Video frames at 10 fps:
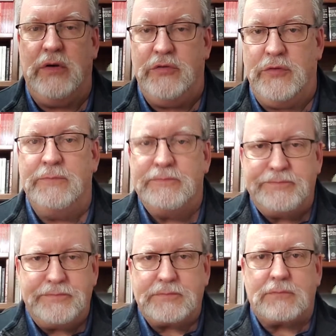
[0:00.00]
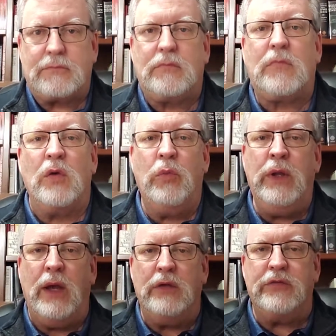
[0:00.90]
2,
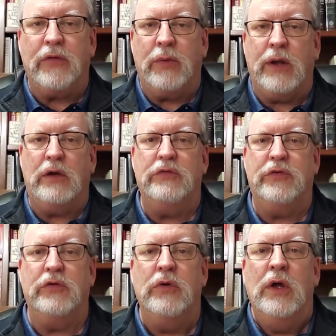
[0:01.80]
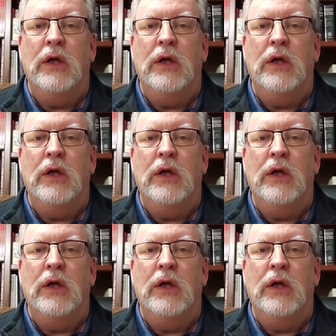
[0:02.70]
we ask the writers to